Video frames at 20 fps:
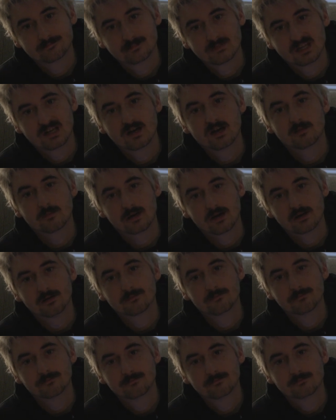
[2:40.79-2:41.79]
Come
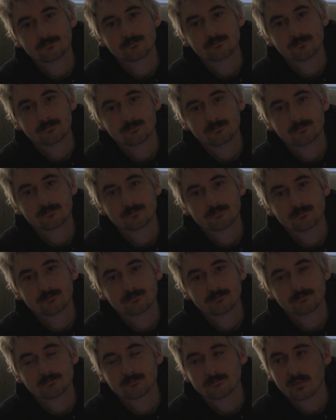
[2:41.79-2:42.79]
on,
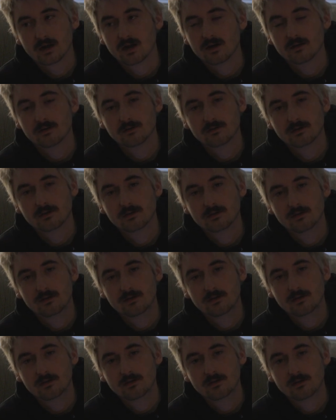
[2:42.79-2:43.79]
bro.
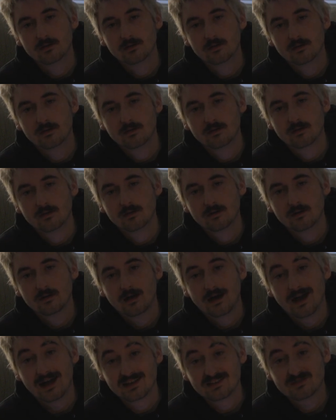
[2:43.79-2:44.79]

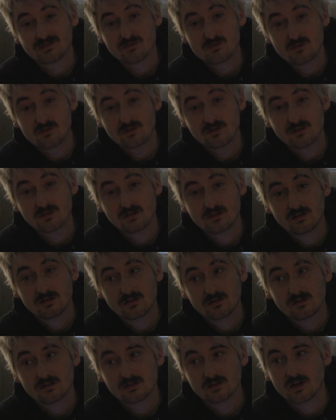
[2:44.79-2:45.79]
High school?
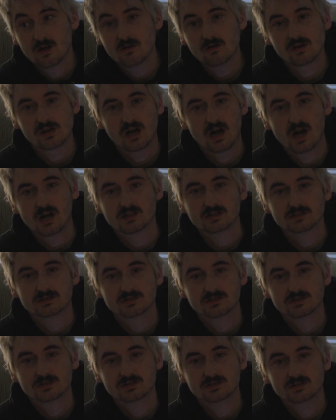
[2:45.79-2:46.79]
Go to
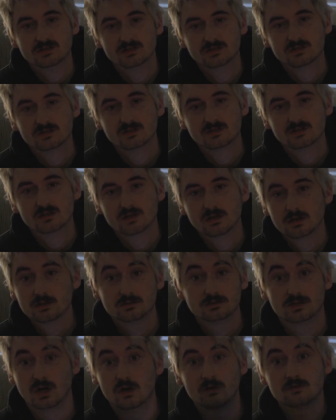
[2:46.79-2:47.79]
college.
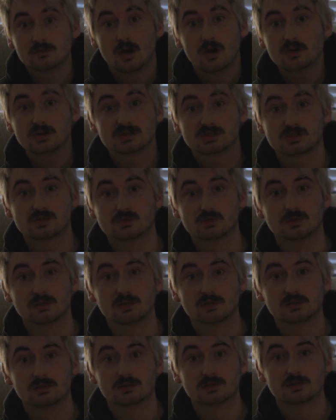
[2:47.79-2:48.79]
Don't go to school.
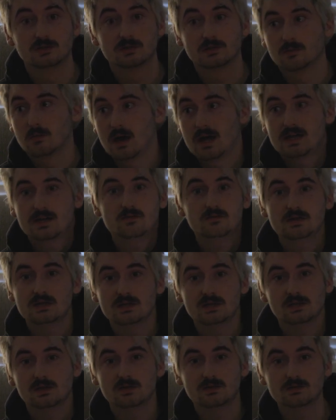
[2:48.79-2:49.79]
Why do you
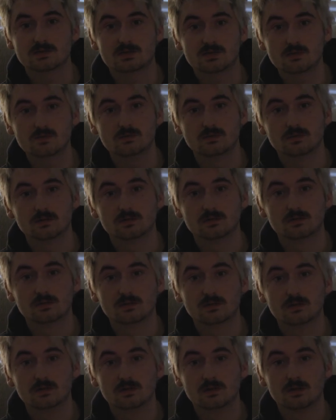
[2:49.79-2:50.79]
need to go to school?
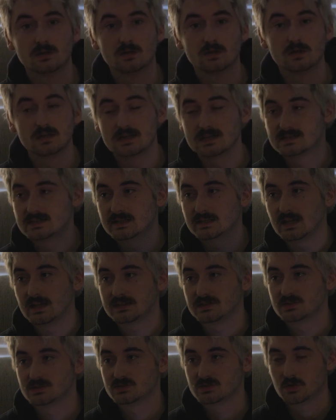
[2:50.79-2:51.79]
Is it
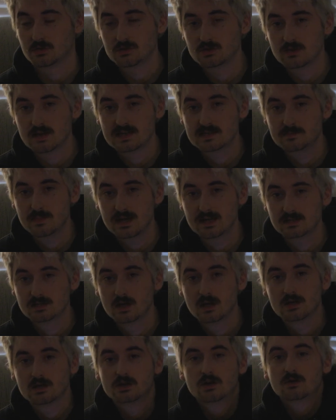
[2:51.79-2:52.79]
like the social aspect?
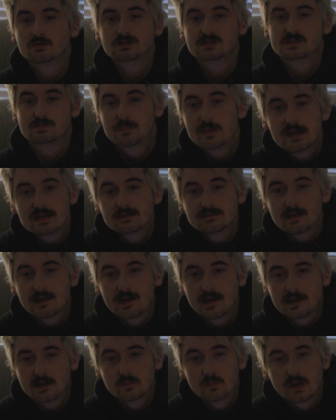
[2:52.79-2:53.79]
You don't speak to
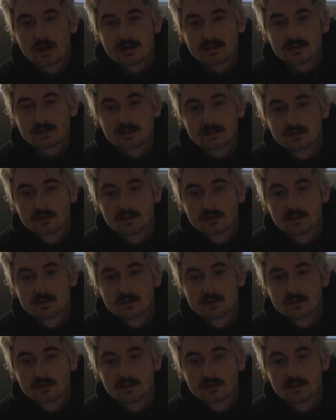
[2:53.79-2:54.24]
anybody.